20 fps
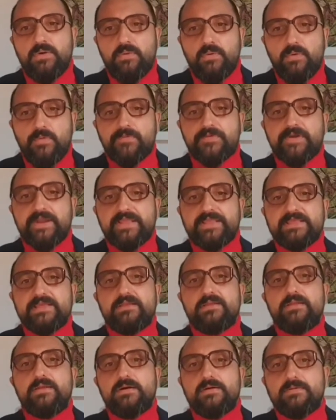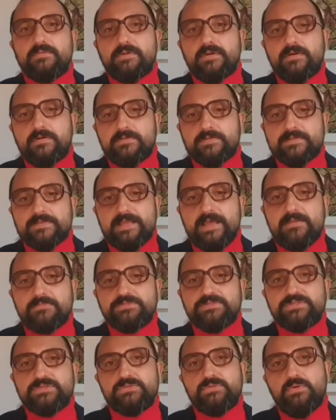already low
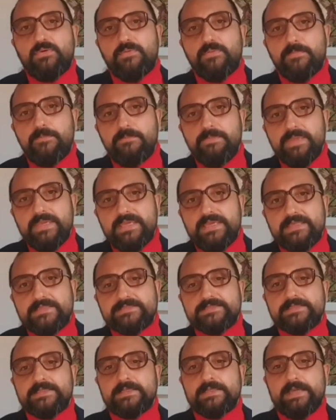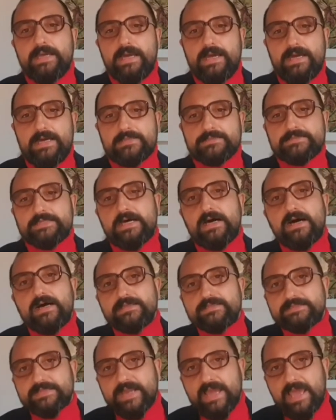consumption of meat and
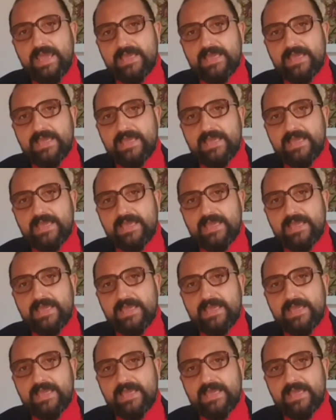other